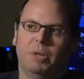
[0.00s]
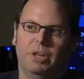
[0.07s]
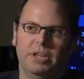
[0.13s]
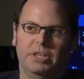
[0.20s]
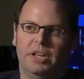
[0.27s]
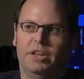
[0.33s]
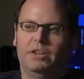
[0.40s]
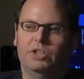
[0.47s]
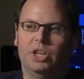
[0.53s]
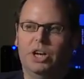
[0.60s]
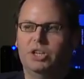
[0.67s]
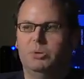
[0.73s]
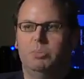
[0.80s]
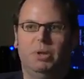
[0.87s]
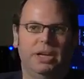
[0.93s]
abilities tend to
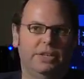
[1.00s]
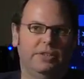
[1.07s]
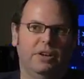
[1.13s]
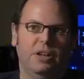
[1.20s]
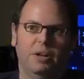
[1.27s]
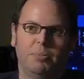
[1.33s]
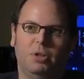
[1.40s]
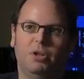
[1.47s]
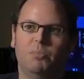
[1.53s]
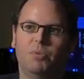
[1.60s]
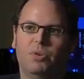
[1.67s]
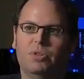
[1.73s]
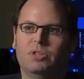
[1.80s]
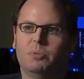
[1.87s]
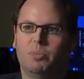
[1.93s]
change your playstyle up a lot
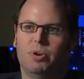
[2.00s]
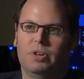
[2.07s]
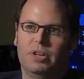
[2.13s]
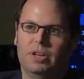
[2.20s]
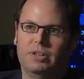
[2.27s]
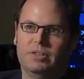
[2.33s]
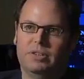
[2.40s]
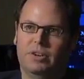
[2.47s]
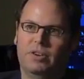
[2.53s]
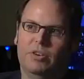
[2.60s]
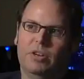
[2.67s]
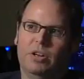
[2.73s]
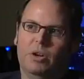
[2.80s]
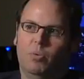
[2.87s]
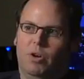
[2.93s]
more than Sprint does, so
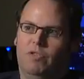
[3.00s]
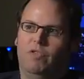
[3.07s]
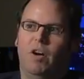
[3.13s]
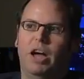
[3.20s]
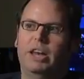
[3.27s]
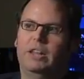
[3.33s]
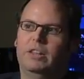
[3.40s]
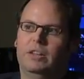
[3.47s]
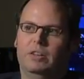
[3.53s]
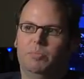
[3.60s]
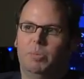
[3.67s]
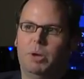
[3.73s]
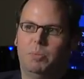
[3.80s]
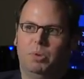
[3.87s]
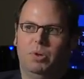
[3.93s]
we're finding
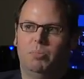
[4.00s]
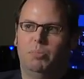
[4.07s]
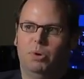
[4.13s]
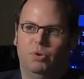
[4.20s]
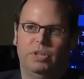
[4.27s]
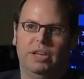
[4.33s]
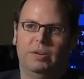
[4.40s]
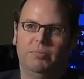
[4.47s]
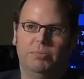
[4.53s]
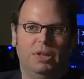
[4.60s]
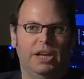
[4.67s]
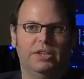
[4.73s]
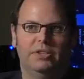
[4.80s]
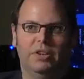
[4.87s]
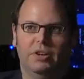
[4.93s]
that people are building
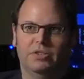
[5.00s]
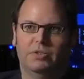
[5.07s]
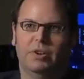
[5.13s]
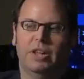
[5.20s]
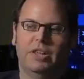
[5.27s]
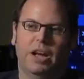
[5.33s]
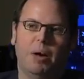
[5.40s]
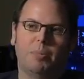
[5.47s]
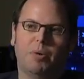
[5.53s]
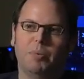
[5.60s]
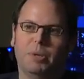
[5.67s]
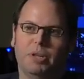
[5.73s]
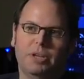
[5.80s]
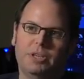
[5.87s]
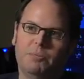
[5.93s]
playstyles around the armor
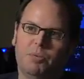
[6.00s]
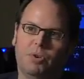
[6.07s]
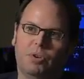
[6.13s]
abilities